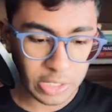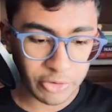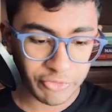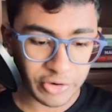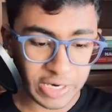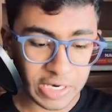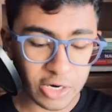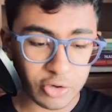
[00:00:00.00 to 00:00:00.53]

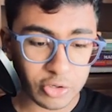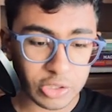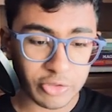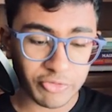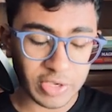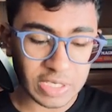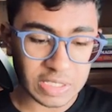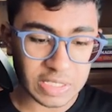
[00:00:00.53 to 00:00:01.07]
Find out the
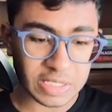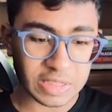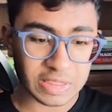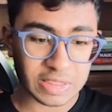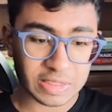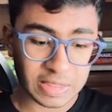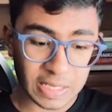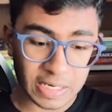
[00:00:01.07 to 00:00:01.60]
weakness
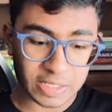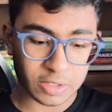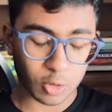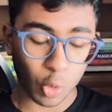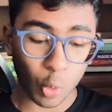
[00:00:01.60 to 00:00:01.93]
that